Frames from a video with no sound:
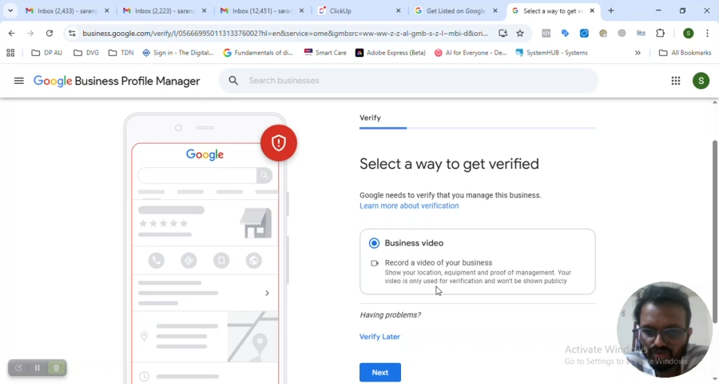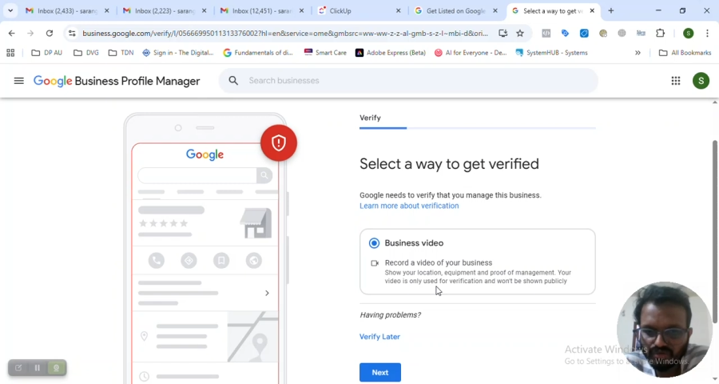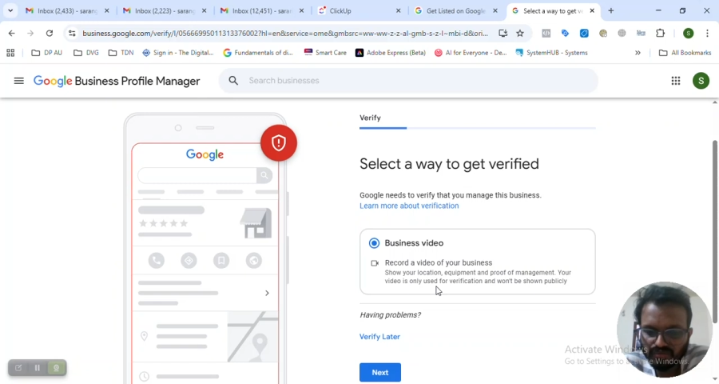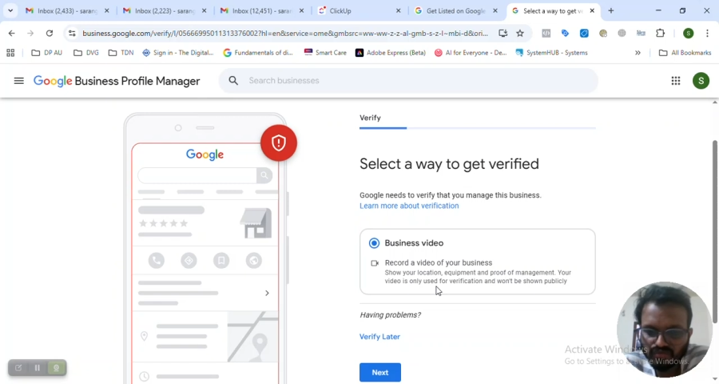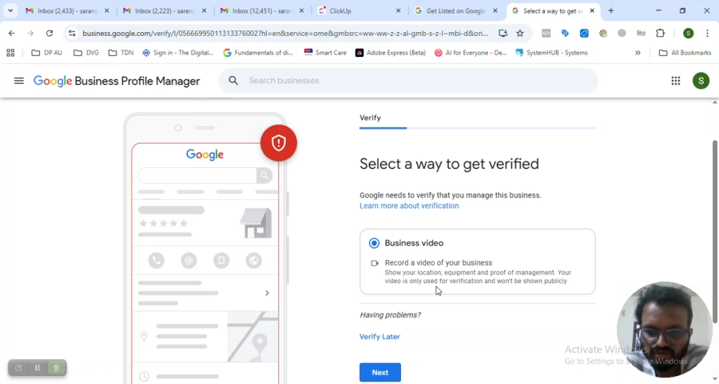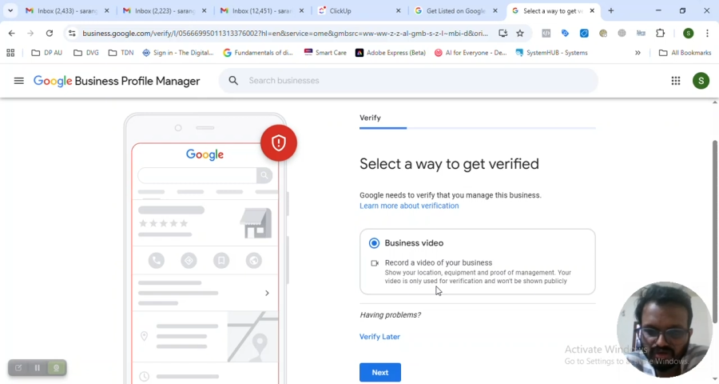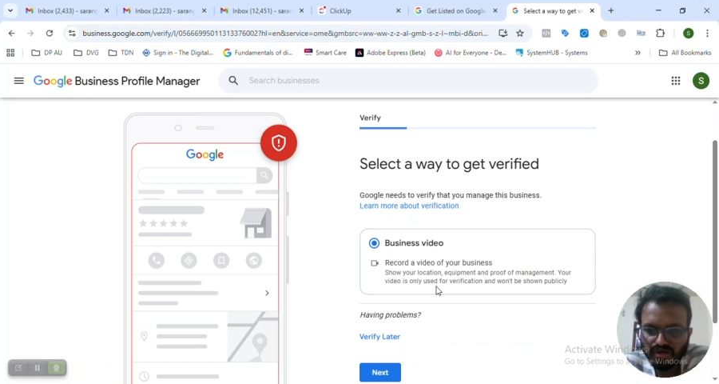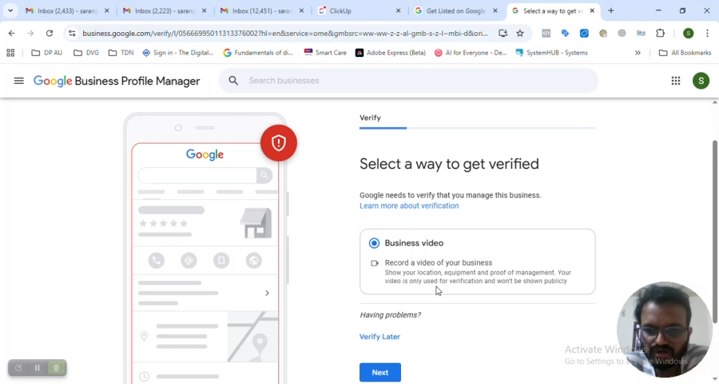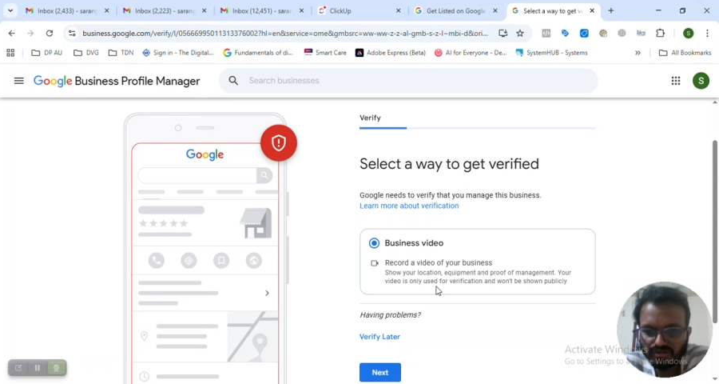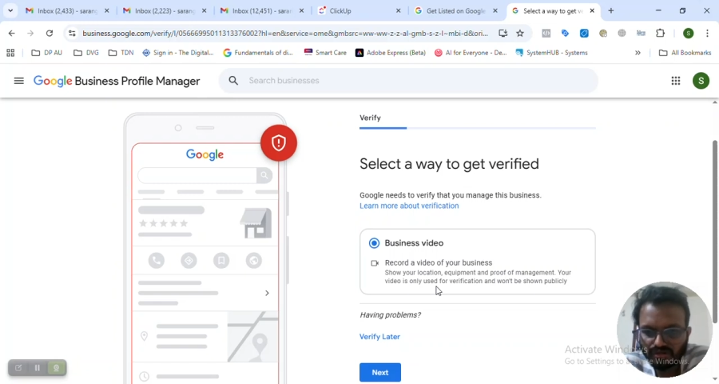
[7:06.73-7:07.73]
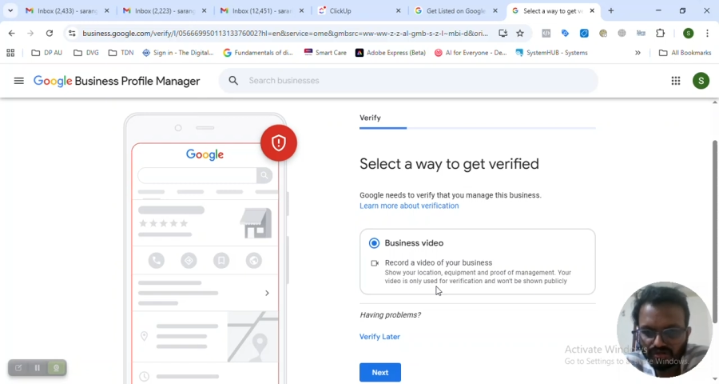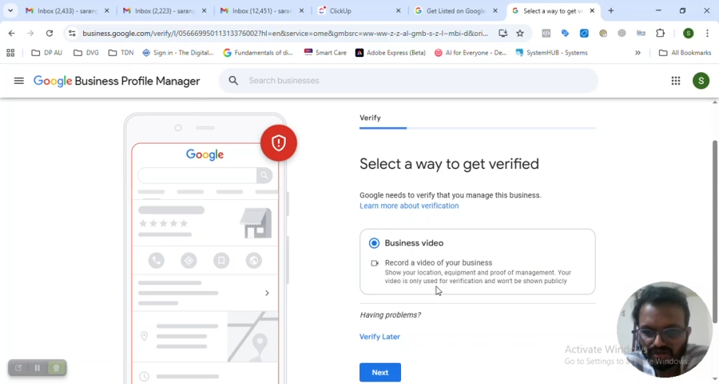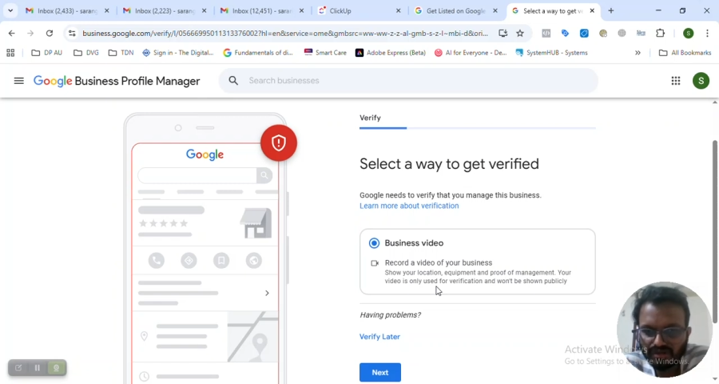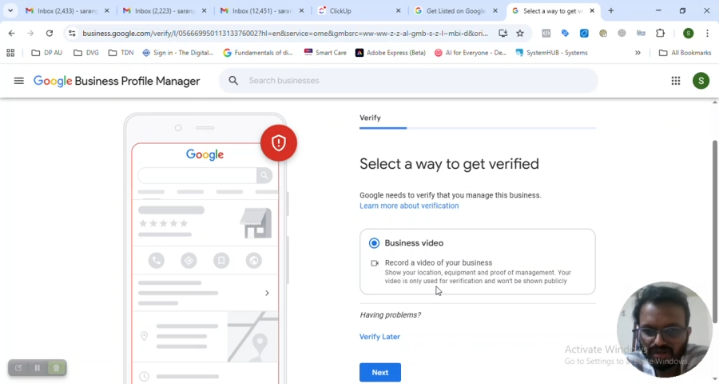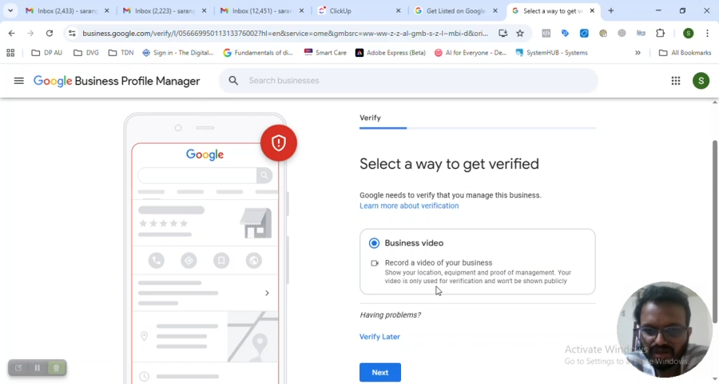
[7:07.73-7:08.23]
or not,
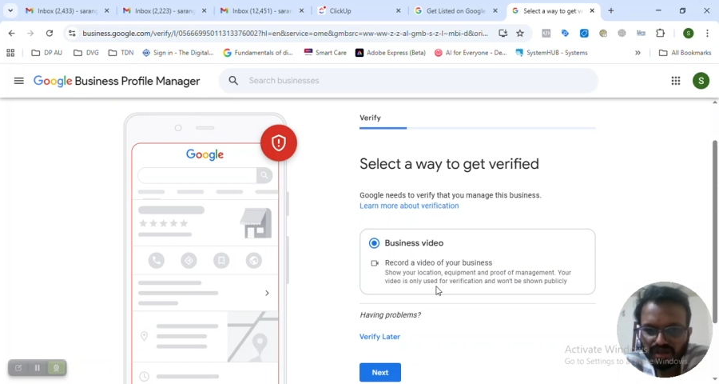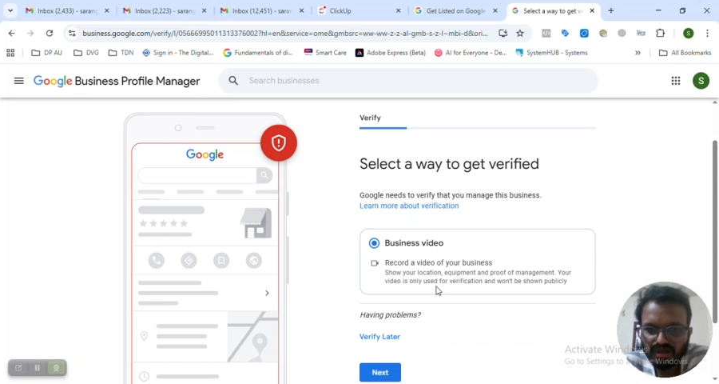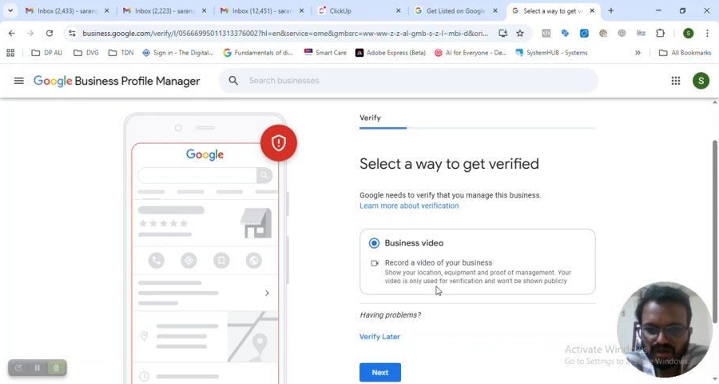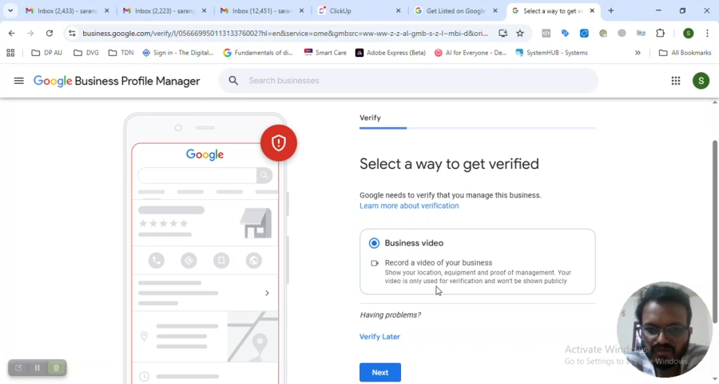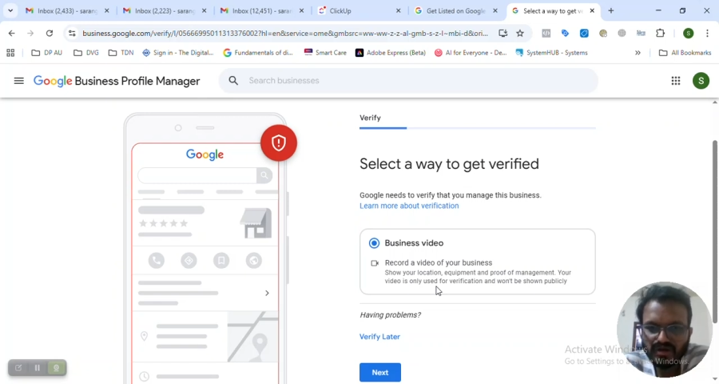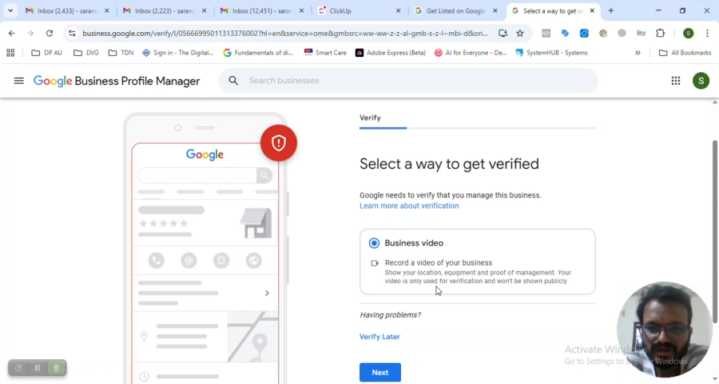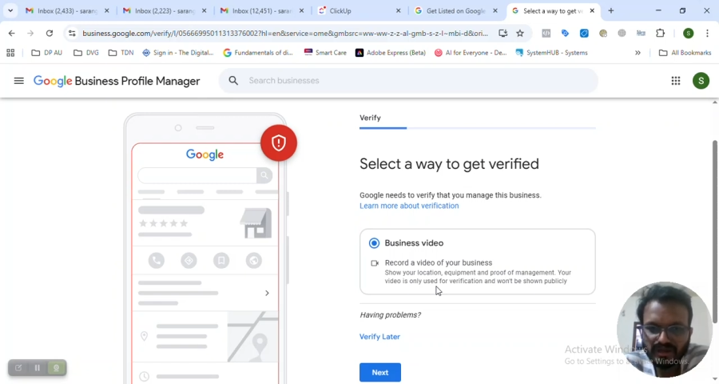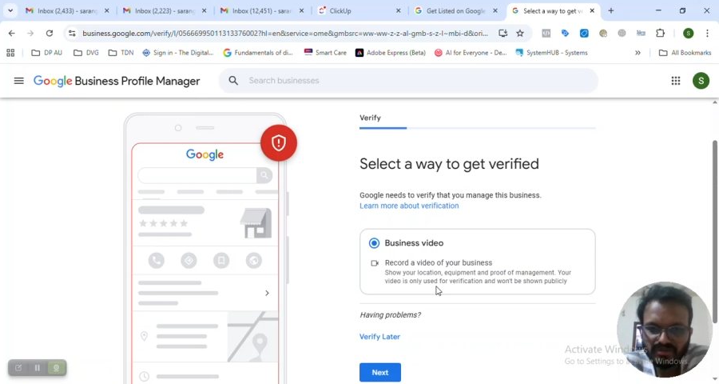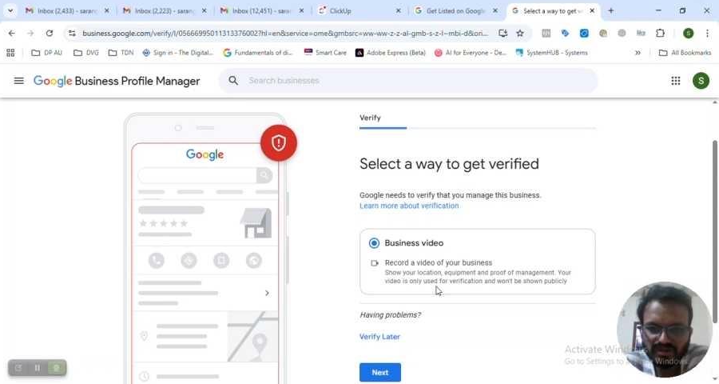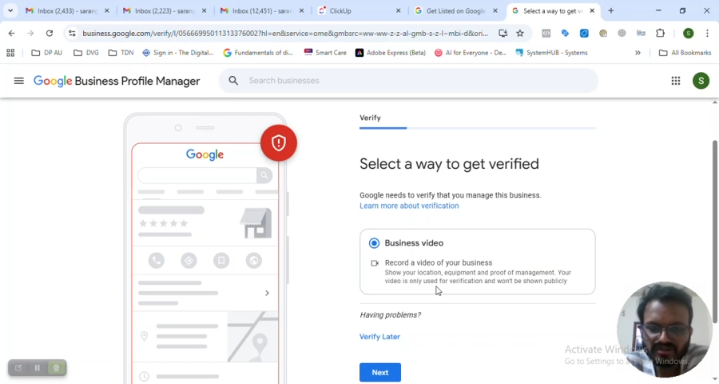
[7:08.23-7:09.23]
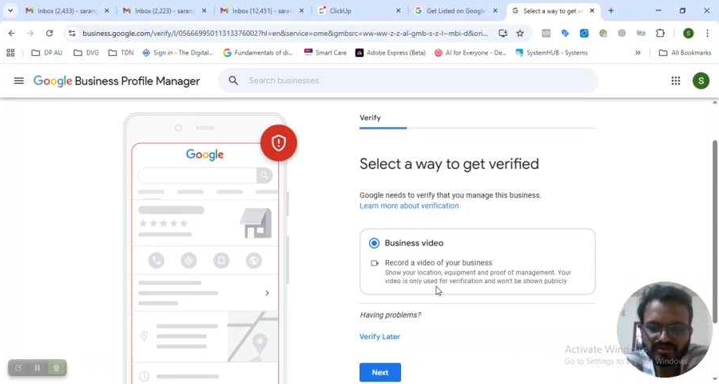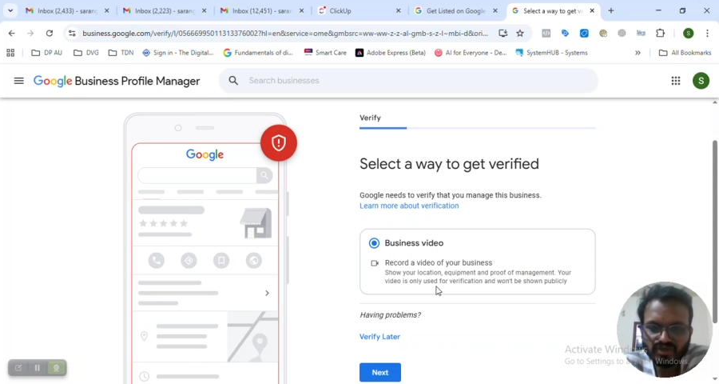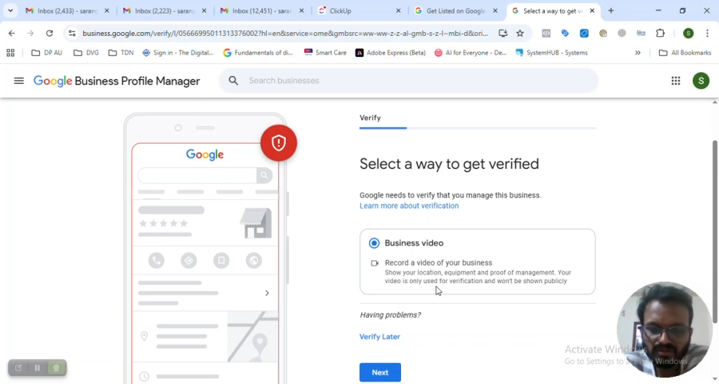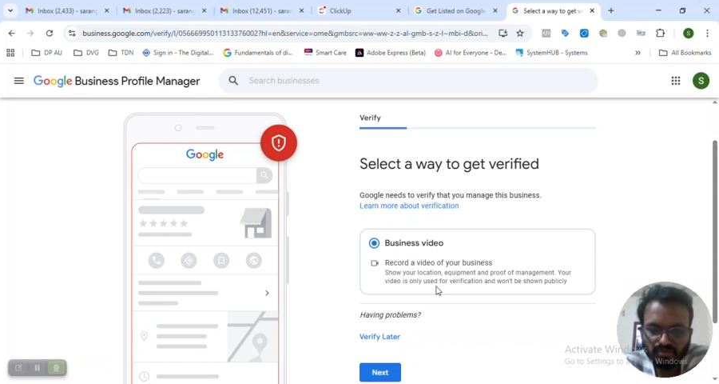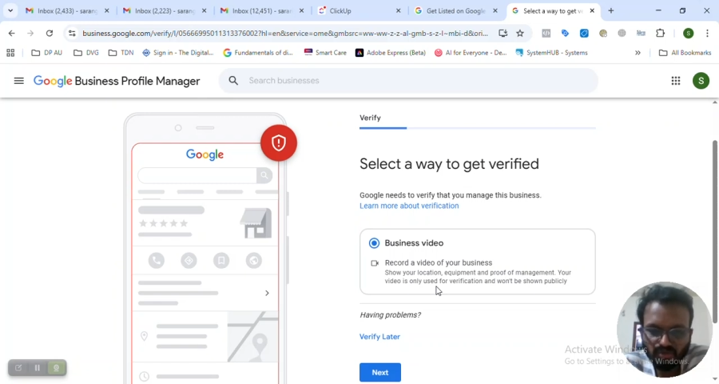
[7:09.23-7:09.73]
what amenities we are
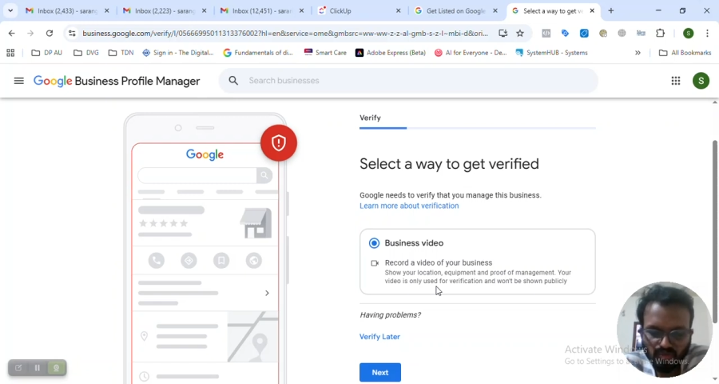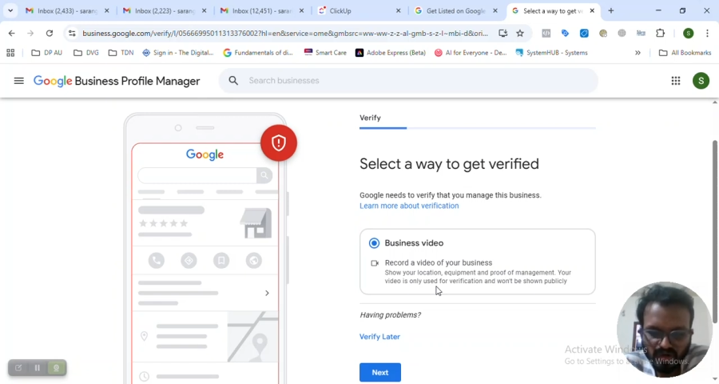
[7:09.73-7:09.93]
providing.